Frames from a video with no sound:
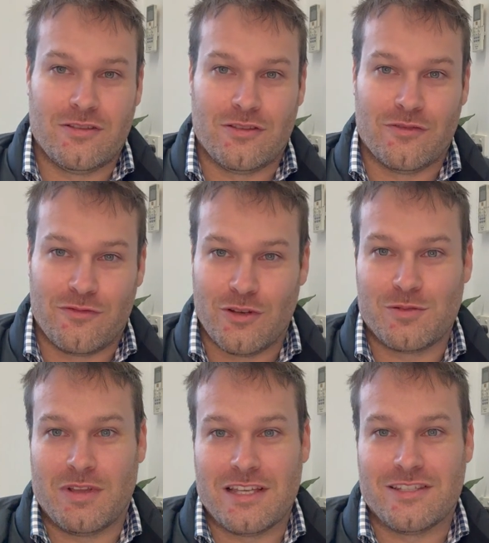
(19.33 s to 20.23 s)
the
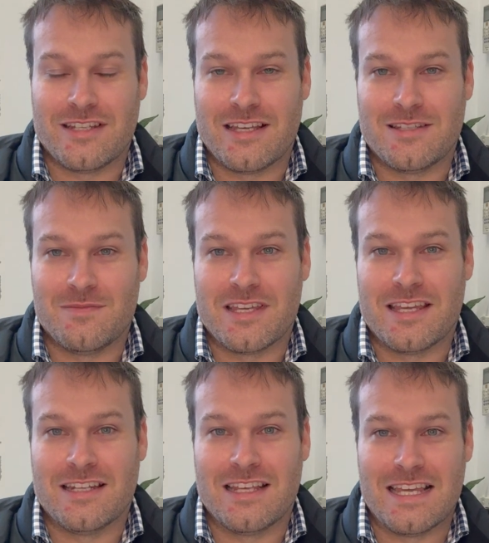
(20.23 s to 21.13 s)
first place you need to
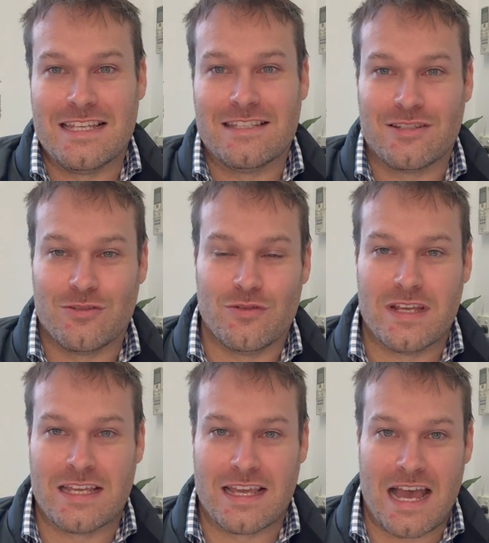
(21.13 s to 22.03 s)
begin is
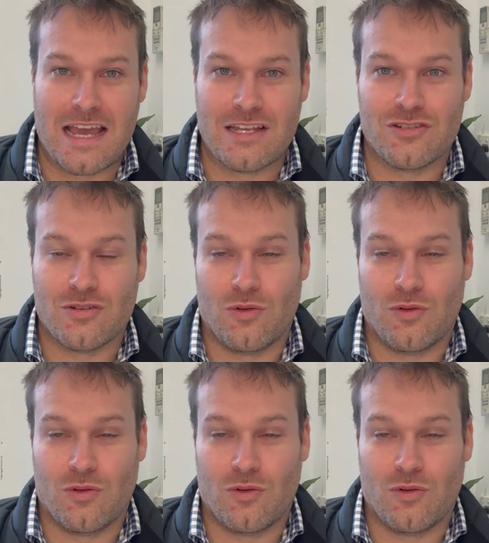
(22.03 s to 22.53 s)
to engage